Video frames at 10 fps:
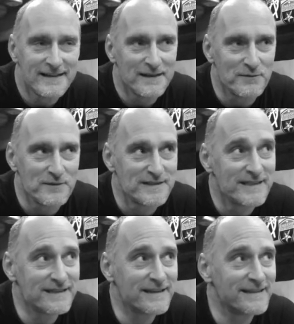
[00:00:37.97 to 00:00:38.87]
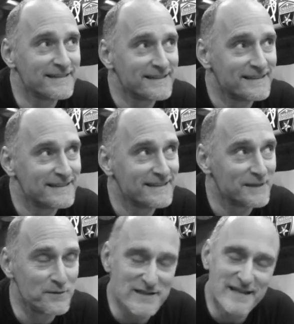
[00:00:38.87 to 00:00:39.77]
It was either
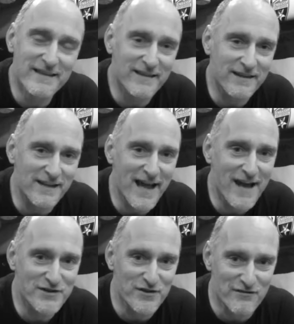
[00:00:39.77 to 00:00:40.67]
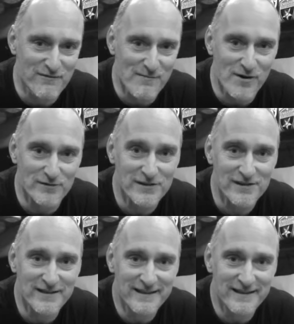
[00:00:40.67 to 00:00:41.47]
the Clash or the Ramones.